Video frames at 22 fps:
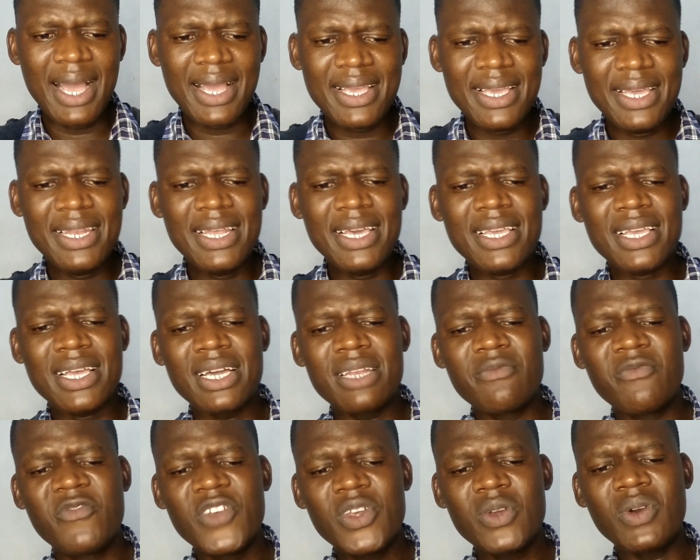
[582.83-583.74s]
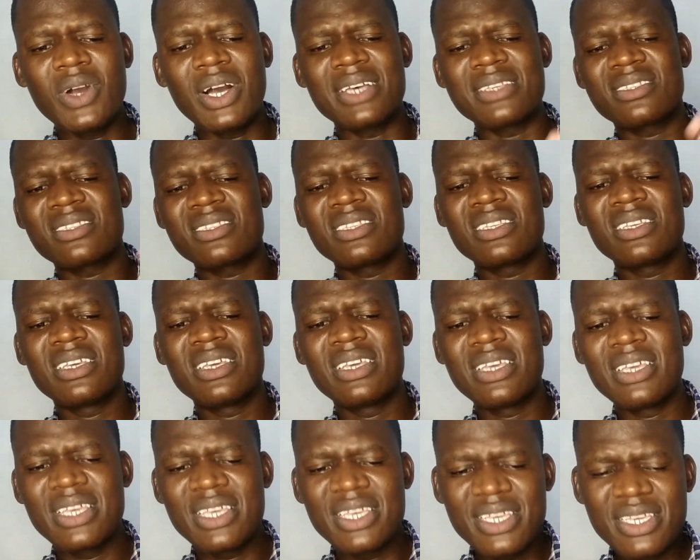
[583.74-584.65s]
Again, I can view as
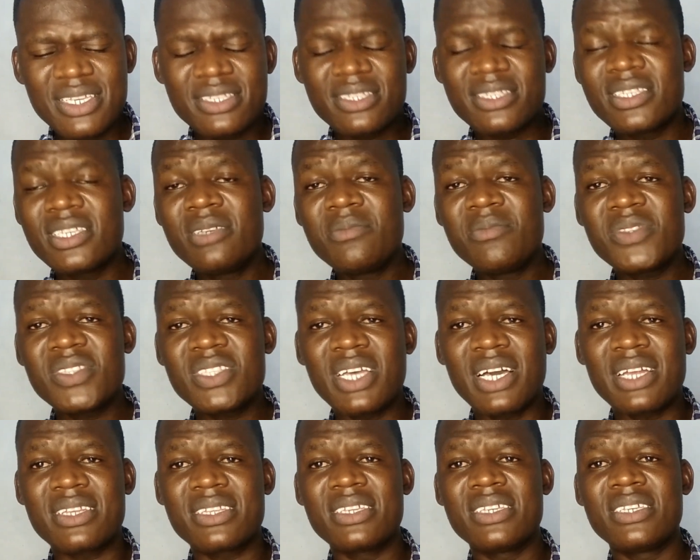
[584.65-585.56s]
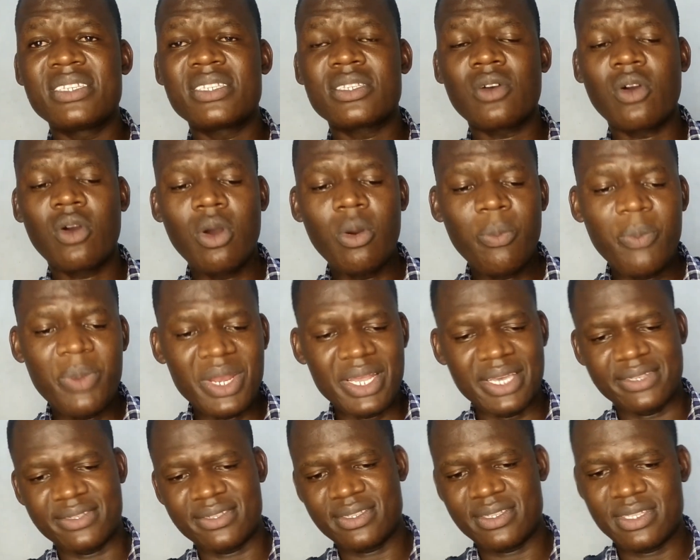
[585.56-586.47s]
it seems that his
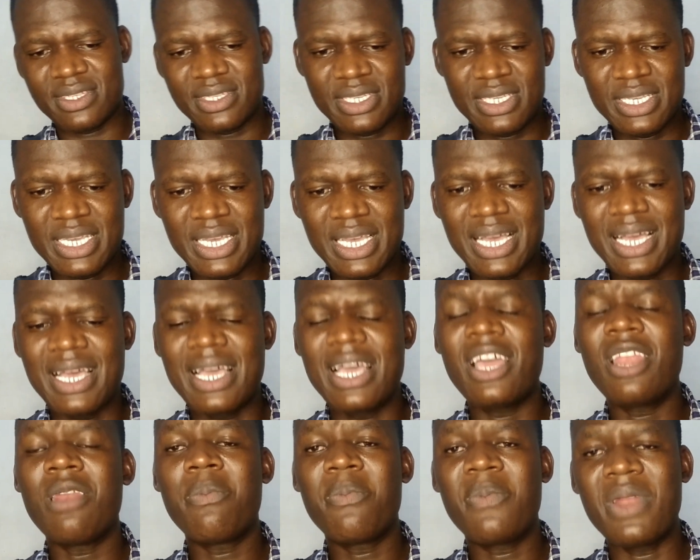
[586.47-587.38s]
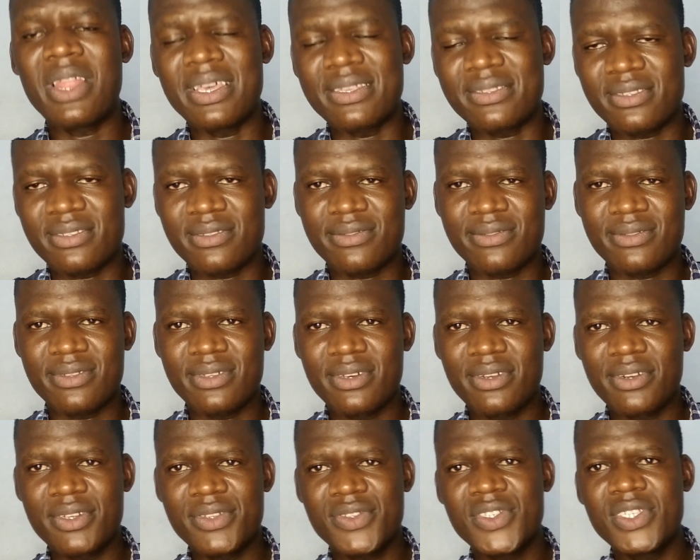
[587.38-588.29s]
hopeless, helpless
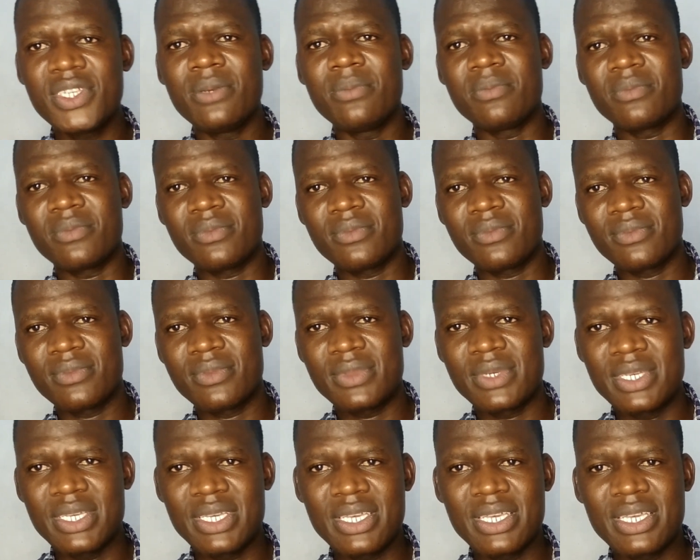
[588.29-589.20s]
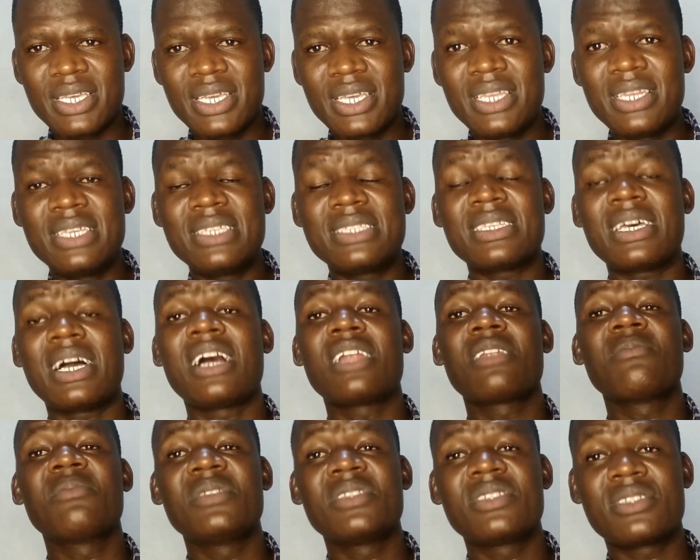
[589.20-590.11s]
regime in his
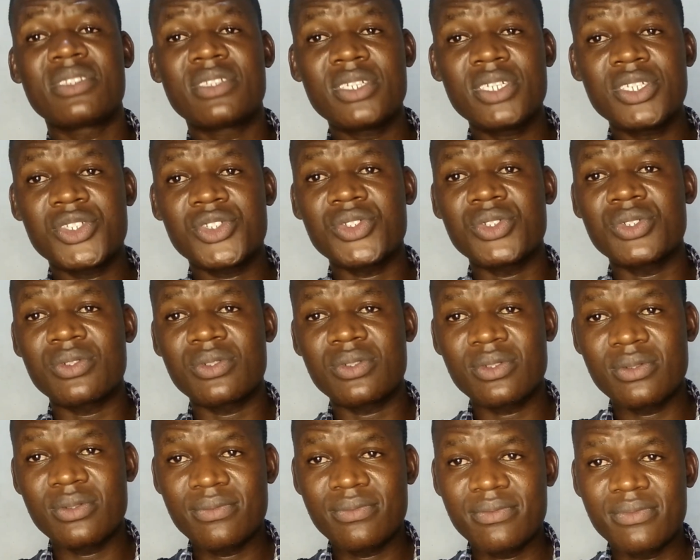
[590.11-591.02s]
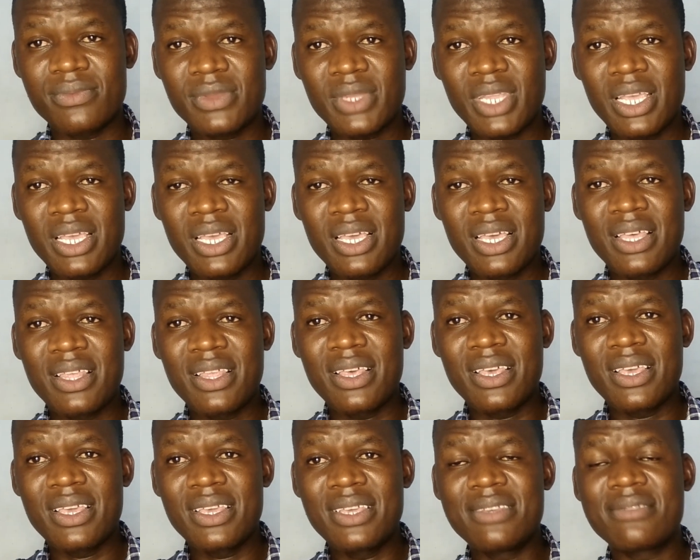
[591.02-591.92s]
administration.
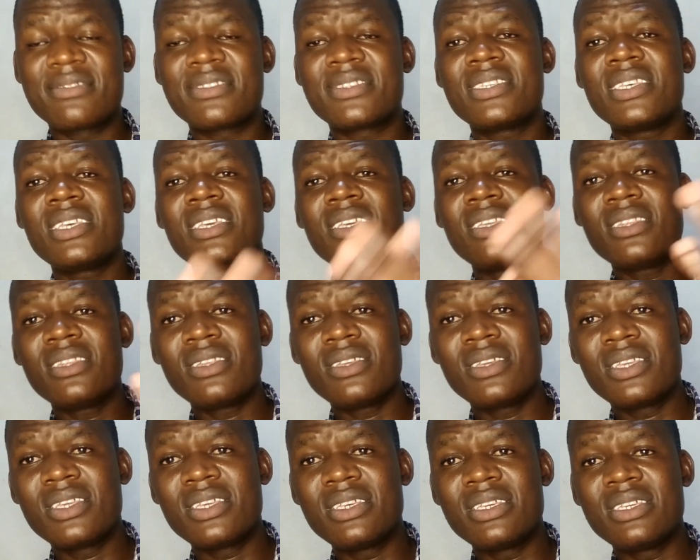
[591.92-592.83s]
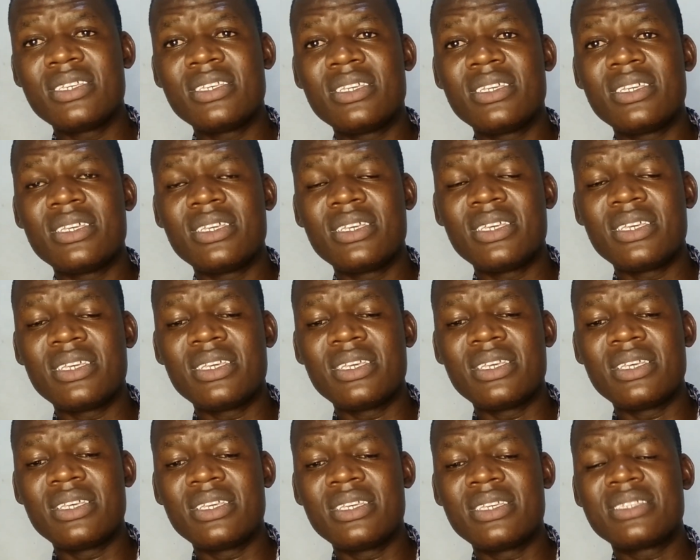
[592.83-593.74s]
He's seen,
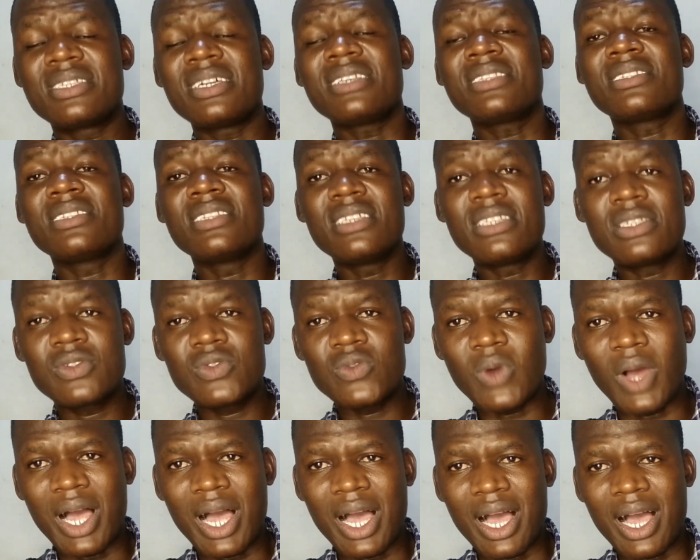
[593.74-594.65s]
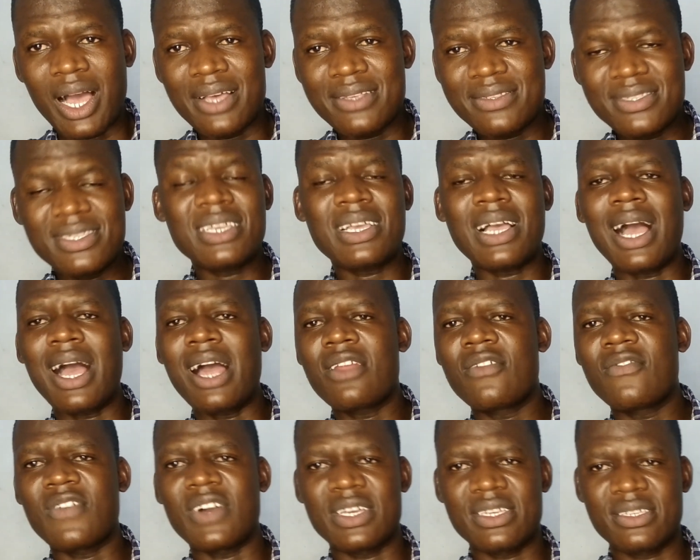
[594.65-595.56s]
he, he just need to seek
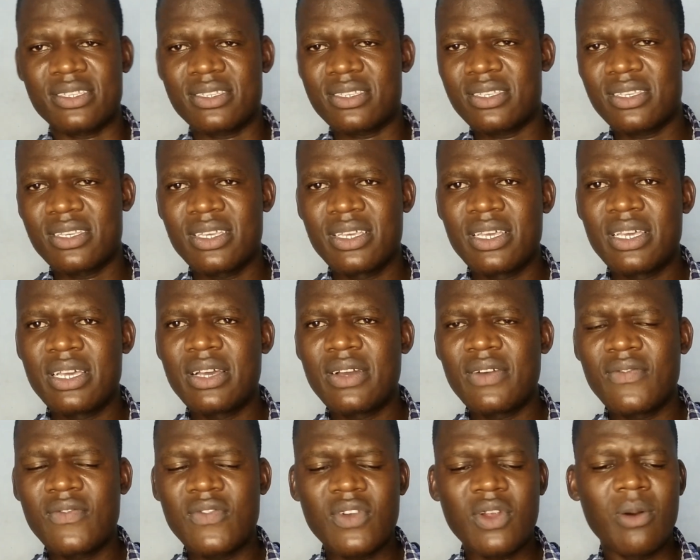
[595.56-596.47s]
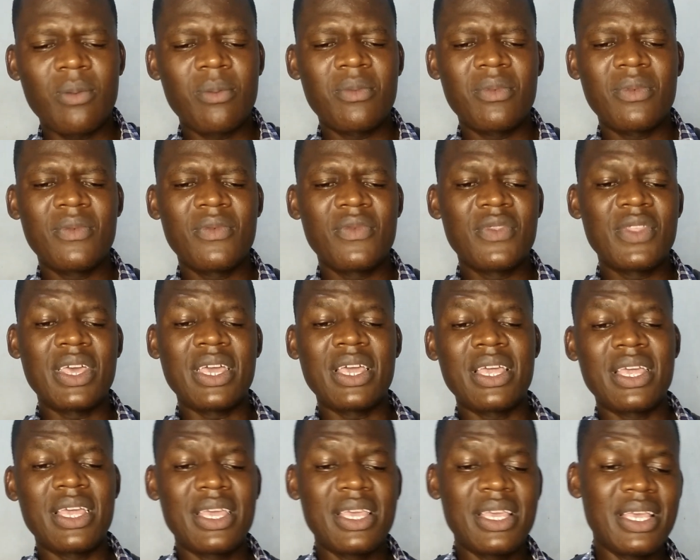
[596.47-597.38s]
advice from the